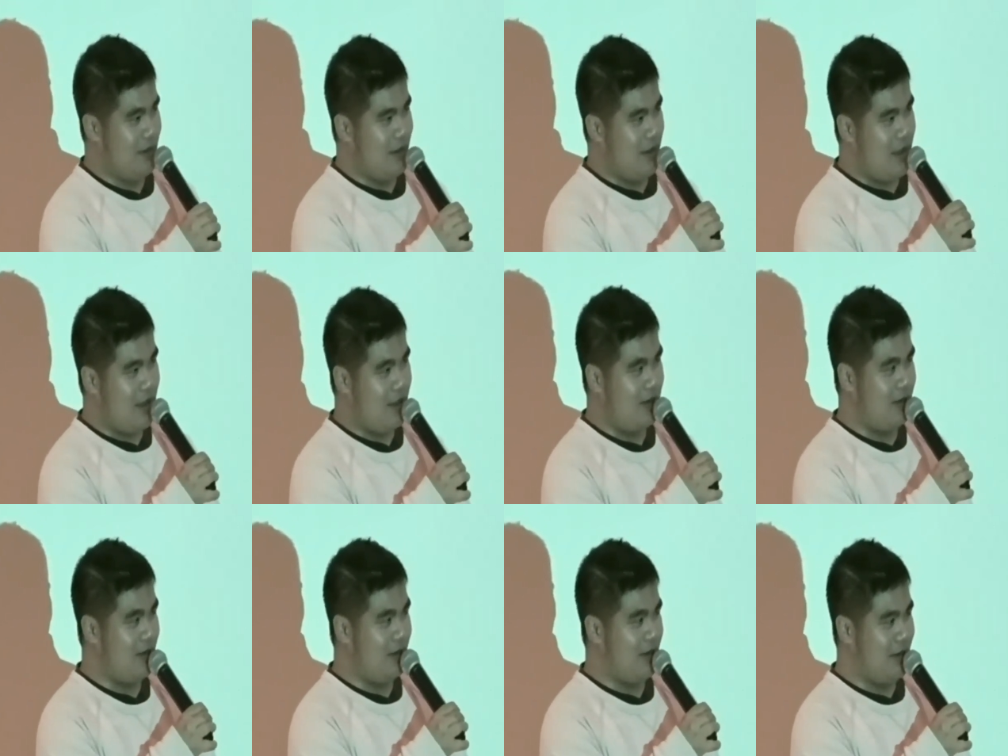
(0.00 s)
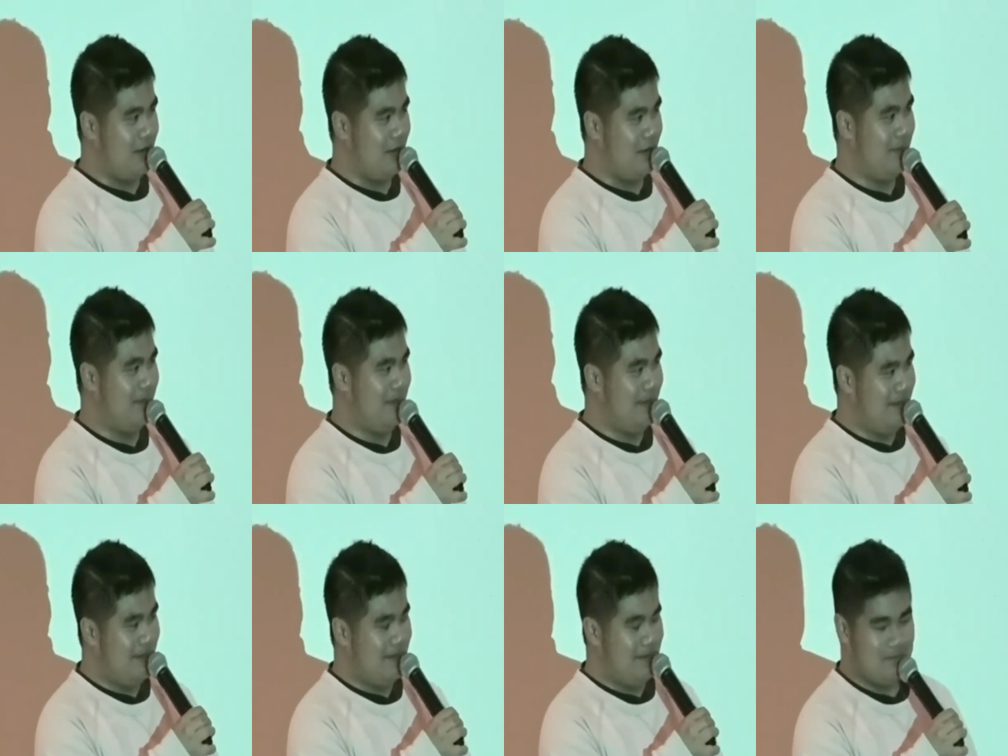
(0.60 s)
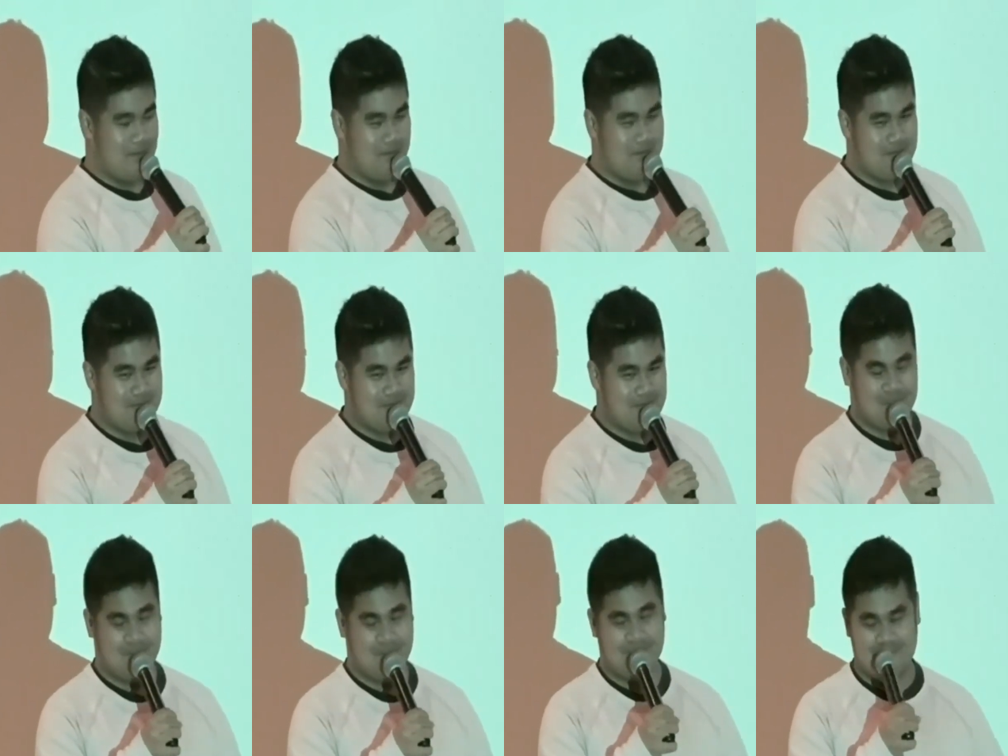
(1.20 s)
and
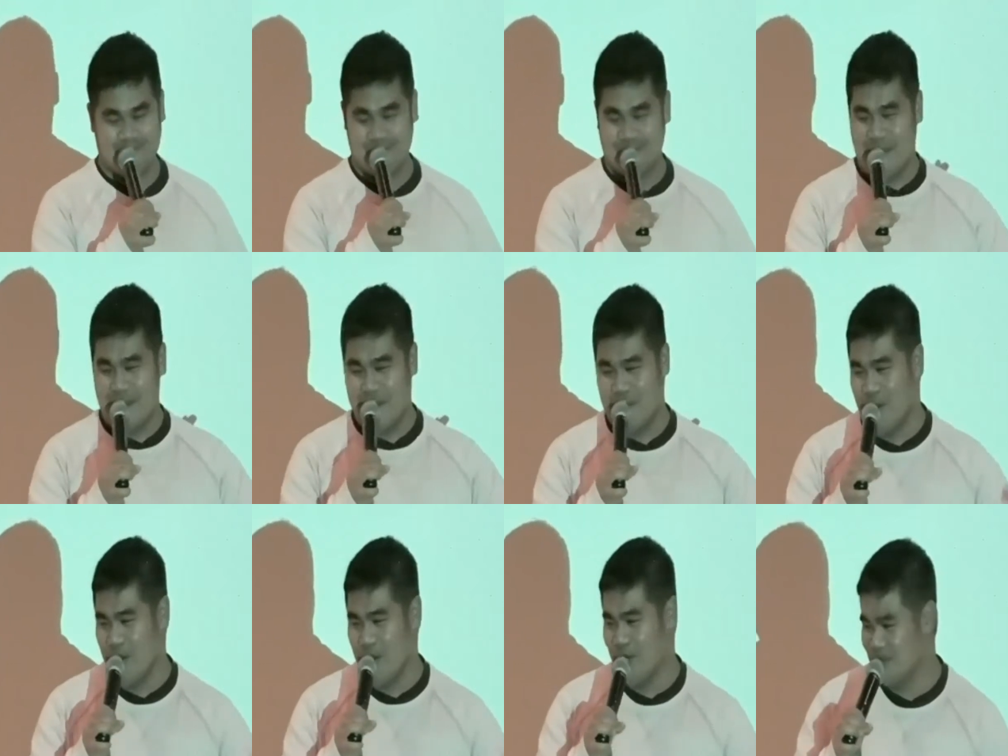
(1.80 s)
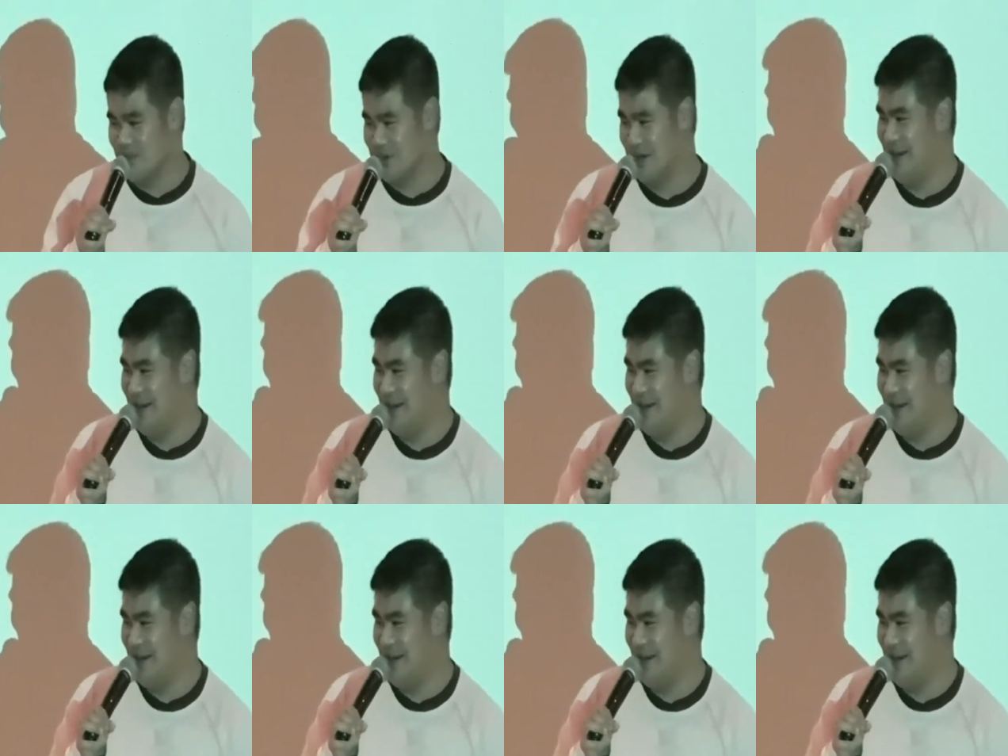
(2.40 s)
I mean,